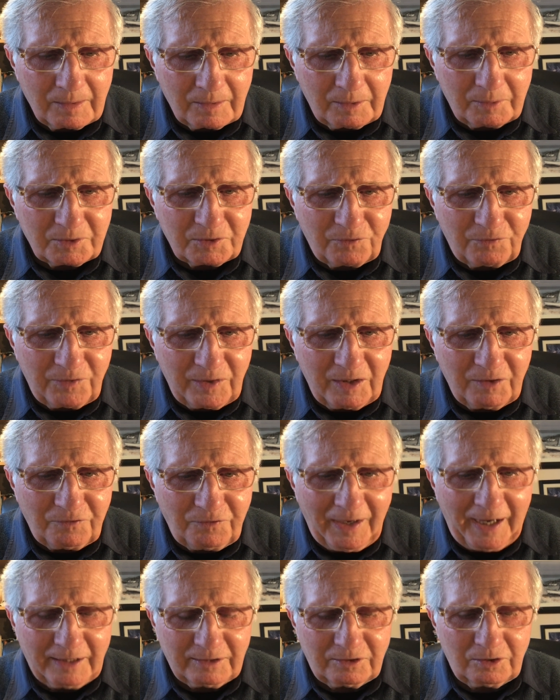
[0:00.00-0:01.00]
There was a fear
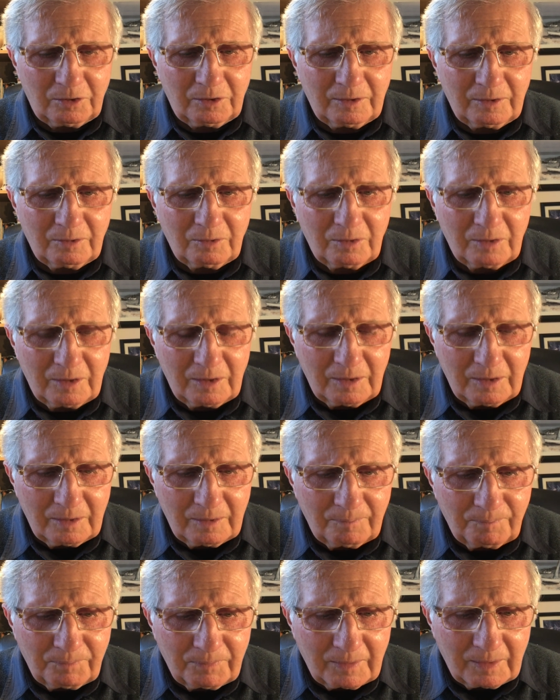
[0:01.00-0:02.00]
factor
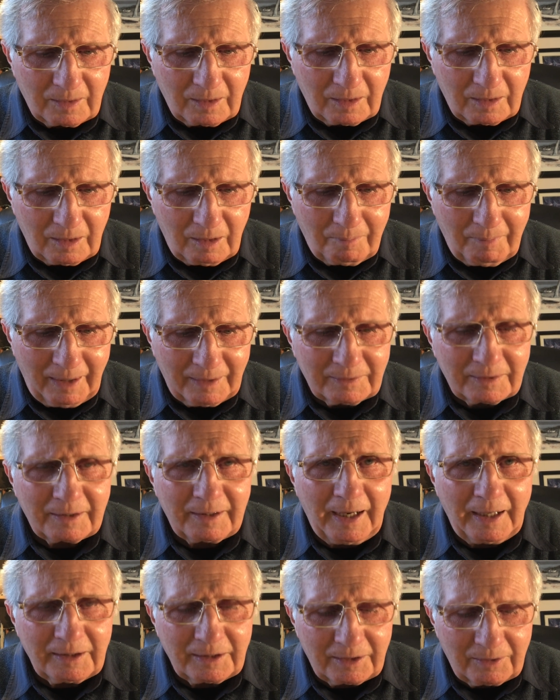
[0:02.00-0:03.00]
among the
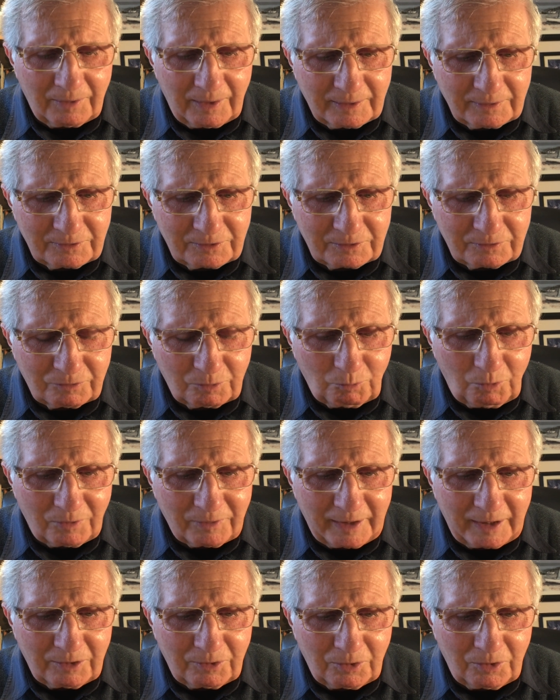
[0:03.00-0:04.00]
Canaanites from
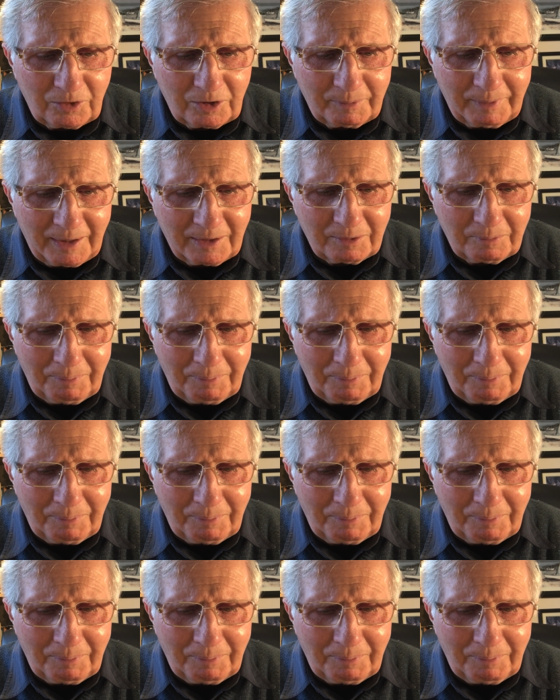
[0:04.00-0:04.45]
what they'd heard about